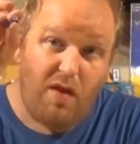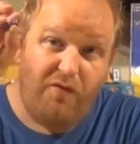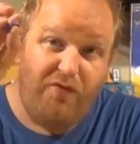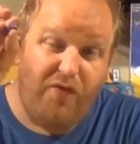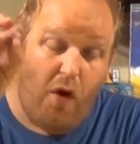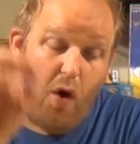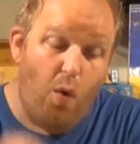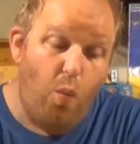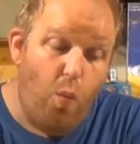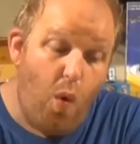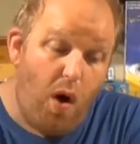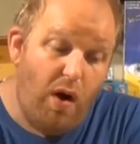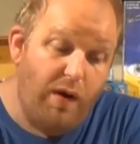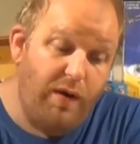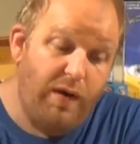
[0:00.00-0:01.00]
for
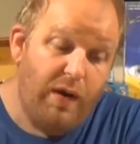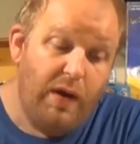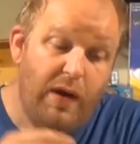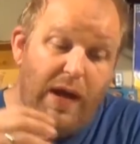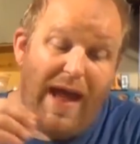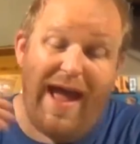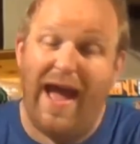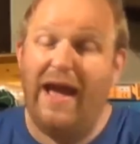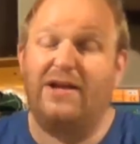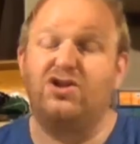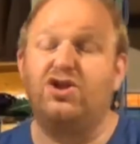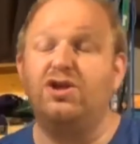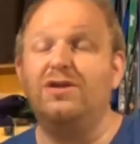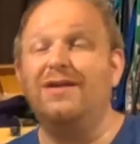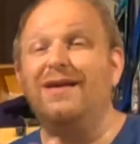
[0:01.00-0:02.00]
one
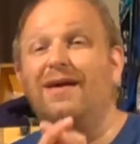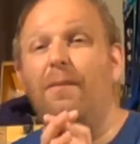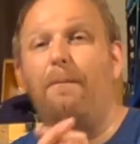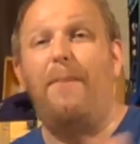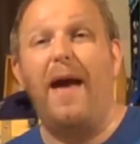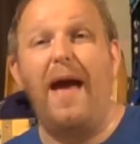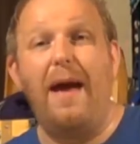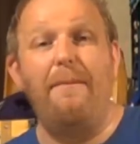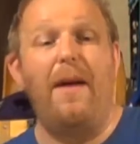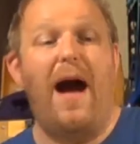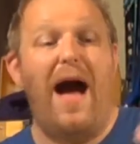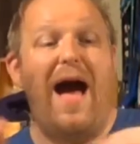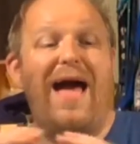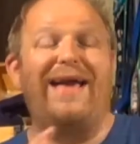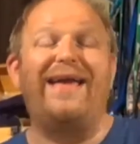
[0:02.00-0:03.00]
action, bam,
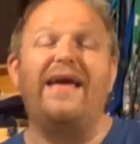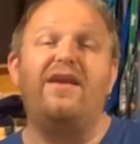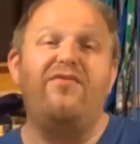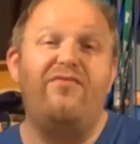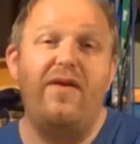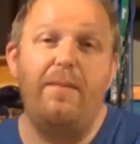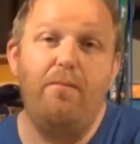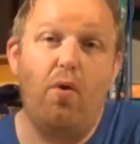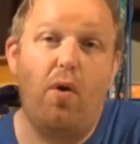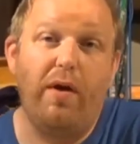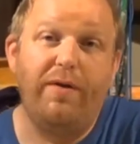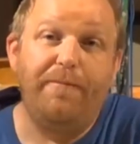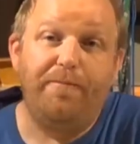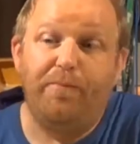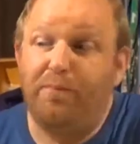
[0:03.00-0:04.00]
I get a fame point.